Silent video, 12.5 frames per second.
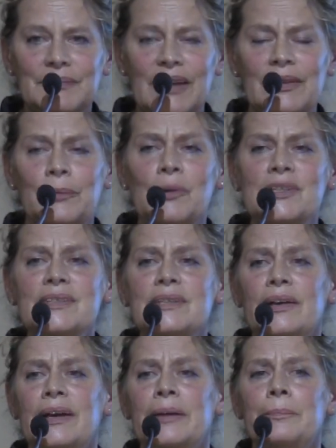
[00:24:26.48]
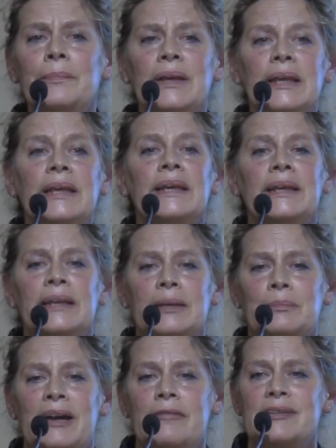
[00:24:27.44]
There was a time
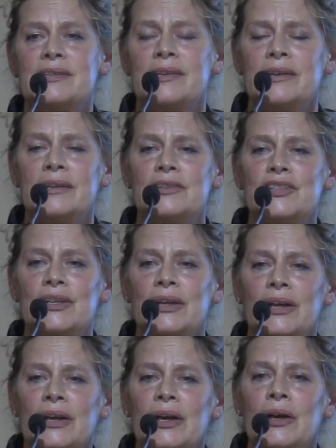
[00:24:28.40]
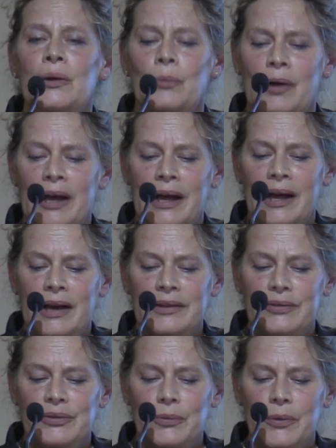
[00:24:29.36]
in my research where
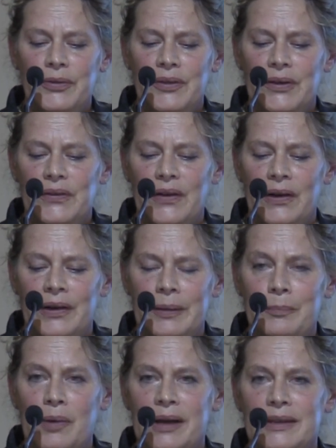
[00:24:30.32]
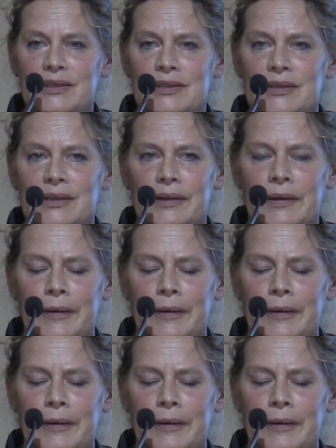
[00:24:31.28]
I thought that I might